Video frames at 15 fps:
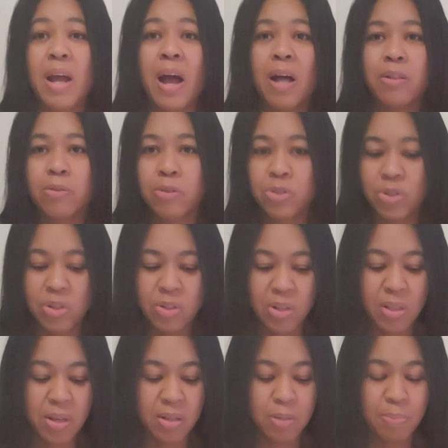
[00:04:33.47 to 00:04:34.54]
allergy to
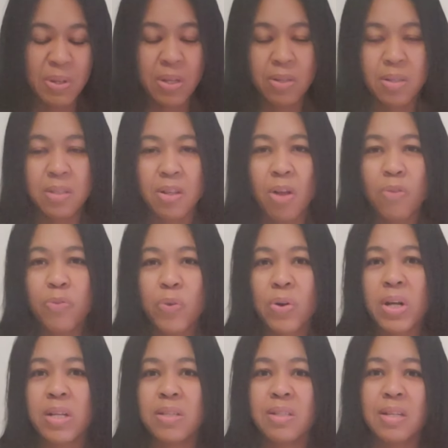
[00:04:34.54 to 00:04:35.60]
this, because sulfur
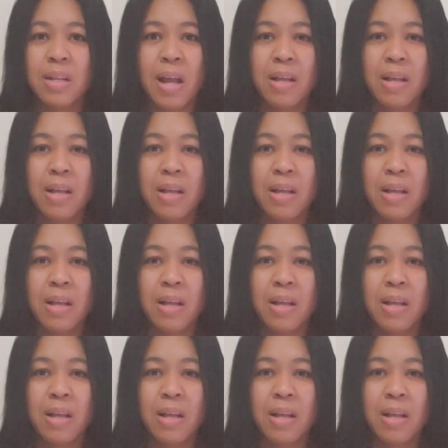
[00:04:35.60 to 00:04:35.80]
is